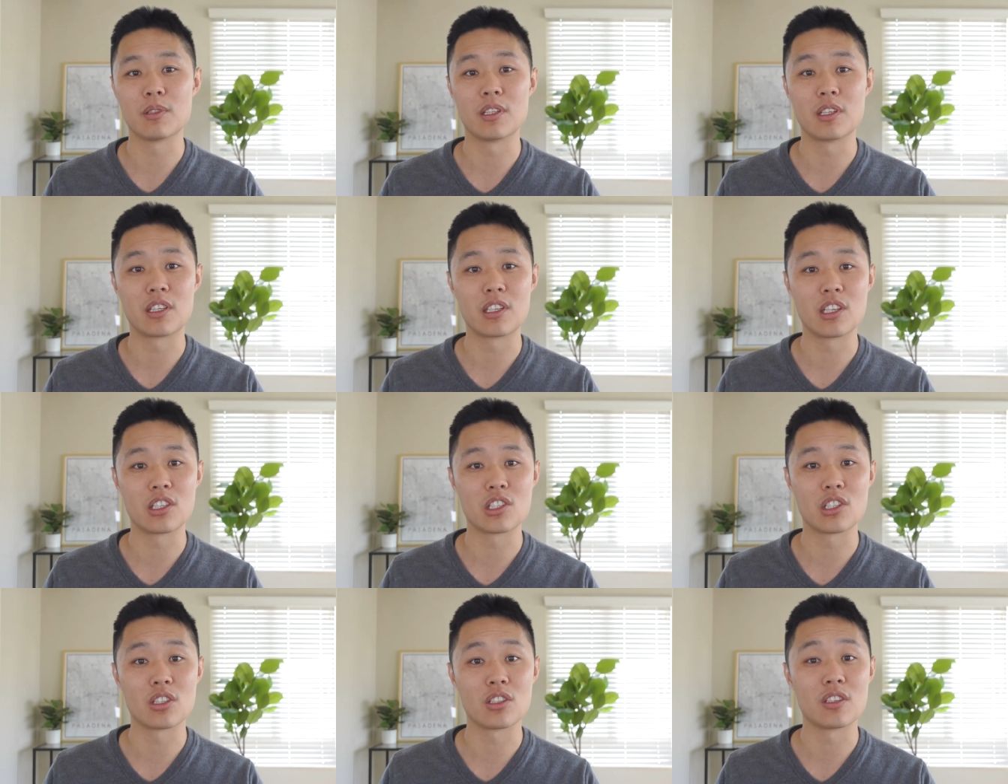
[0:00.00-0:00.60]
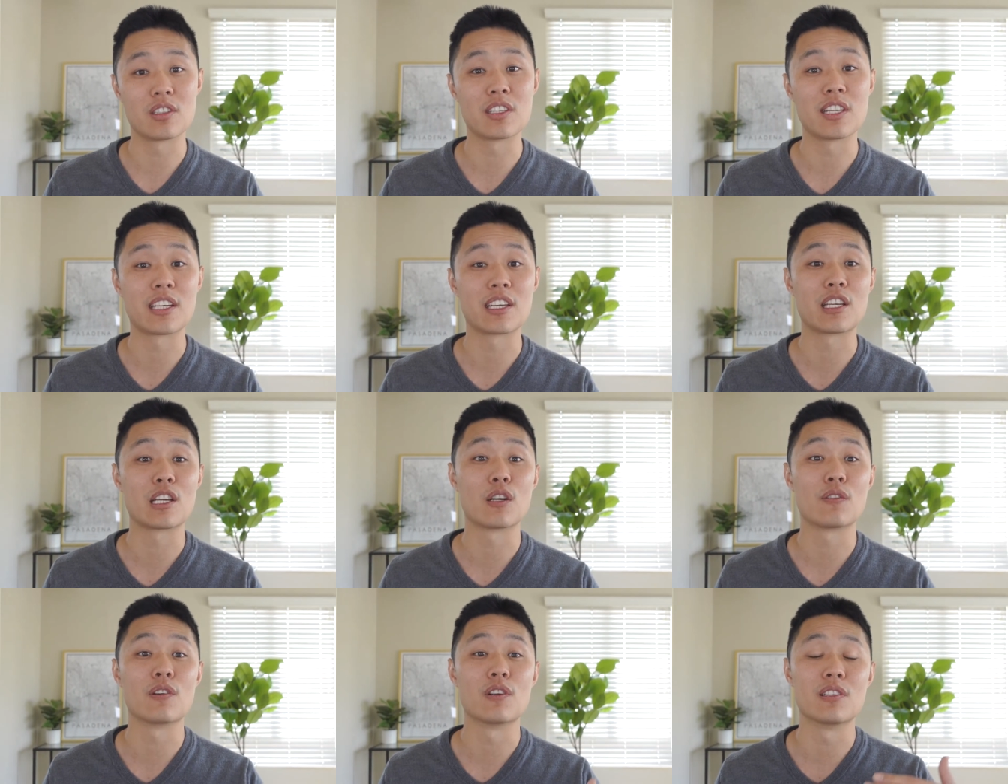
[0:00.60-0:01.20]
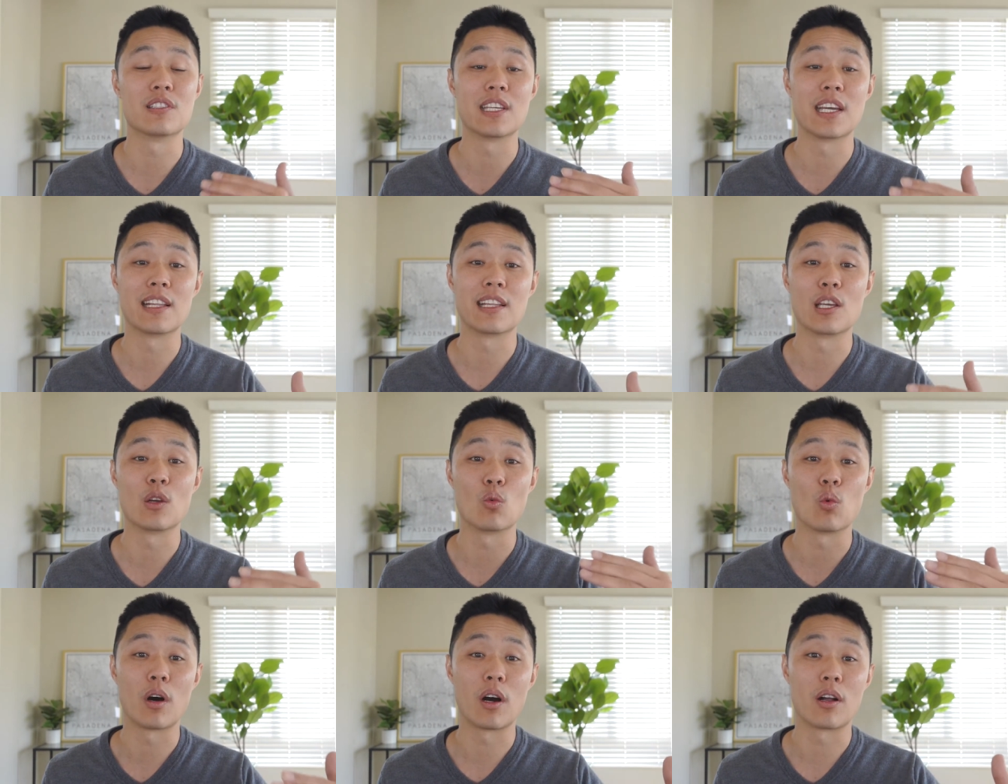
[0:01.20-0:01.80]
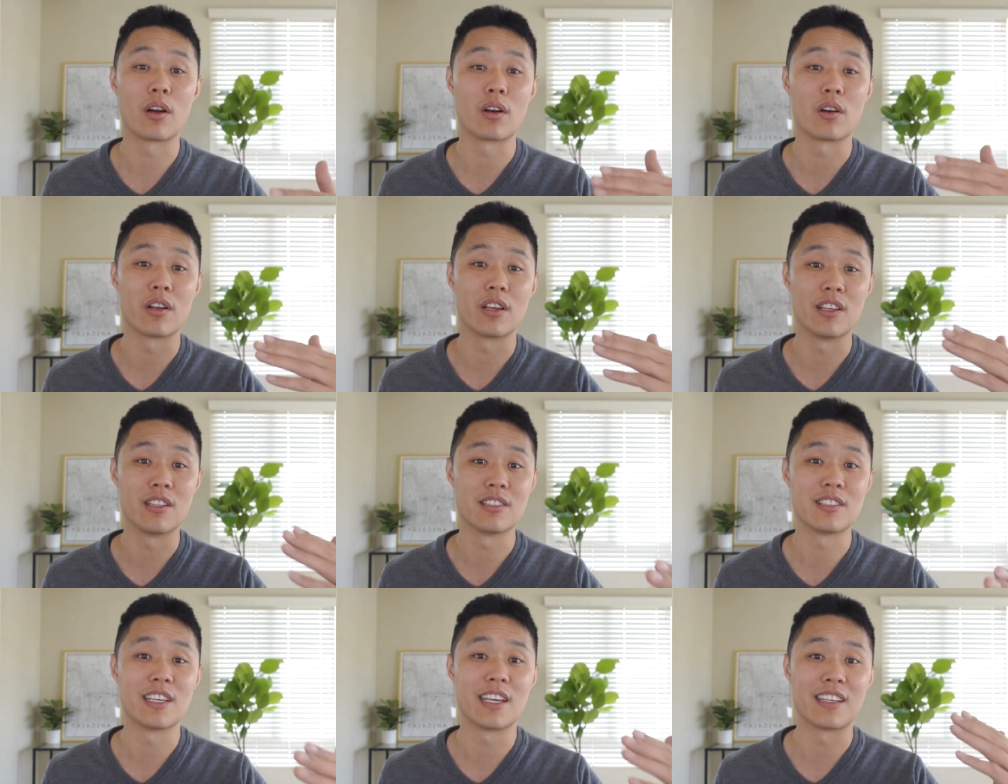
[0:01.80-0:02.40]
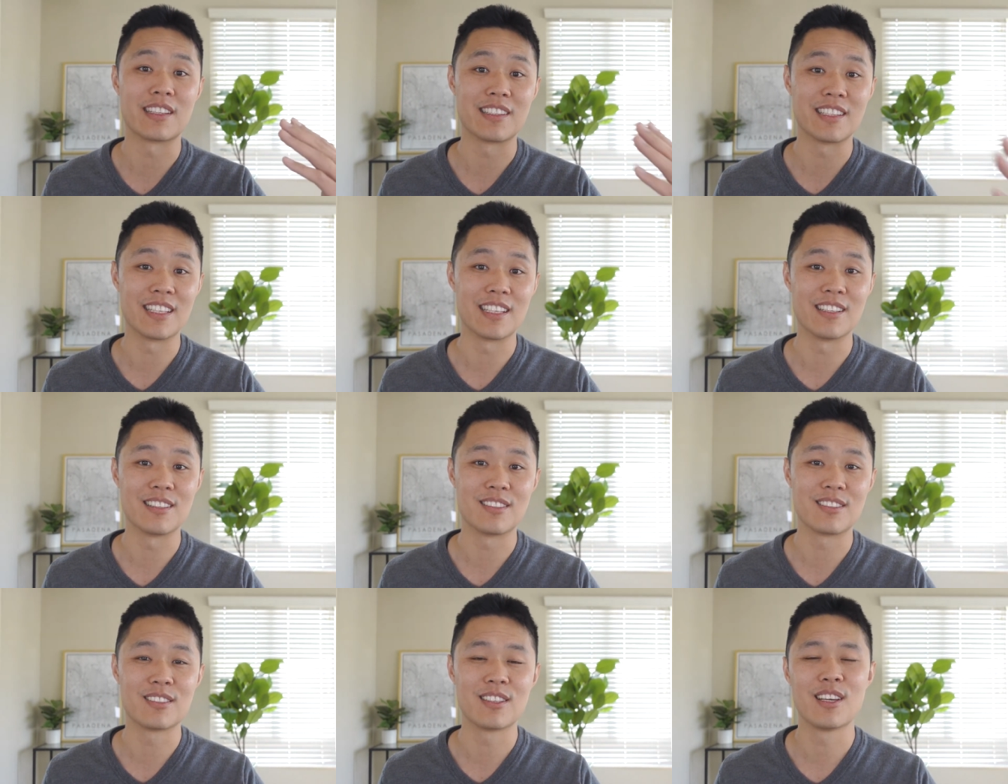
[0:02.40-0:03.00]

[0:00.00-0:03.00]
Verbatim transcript: in the kitchen to take care of your daily water intake needs.